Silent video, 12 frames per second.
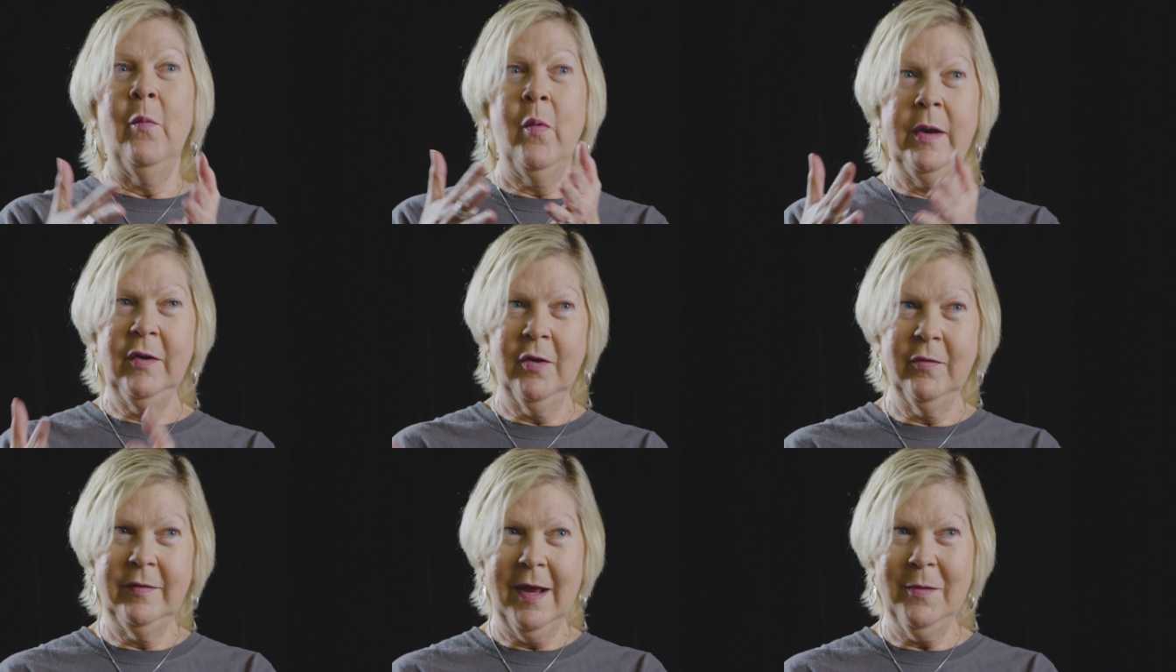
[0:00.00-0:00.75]
When
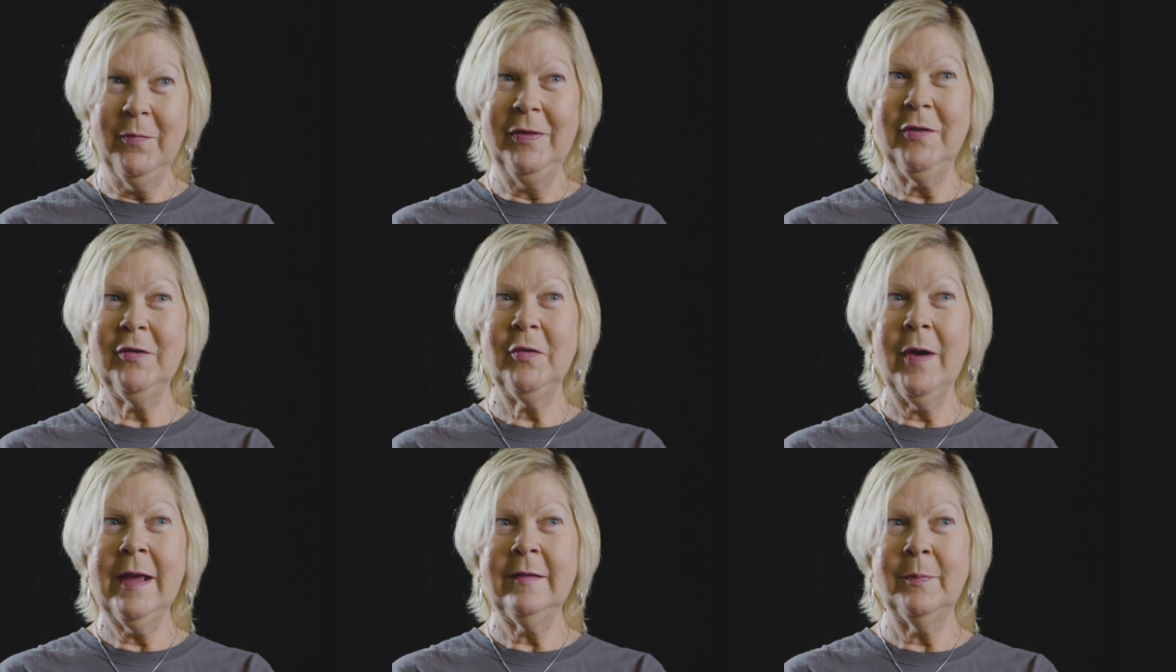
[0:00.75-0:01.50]
you're done with your
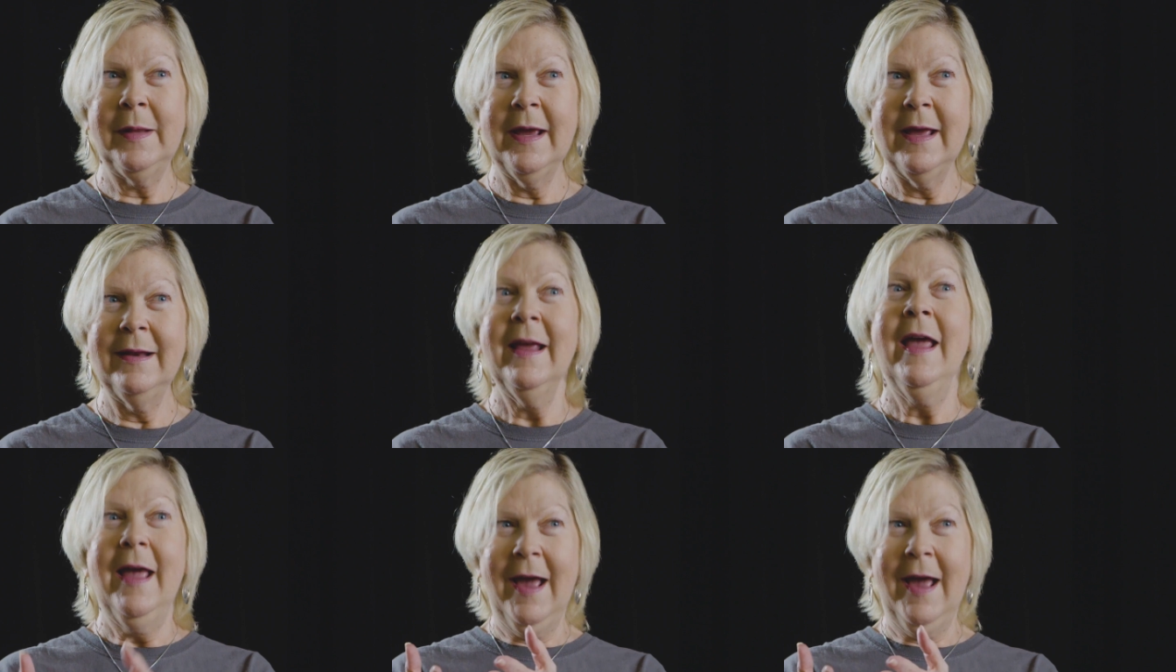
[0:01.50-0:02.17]
transplant,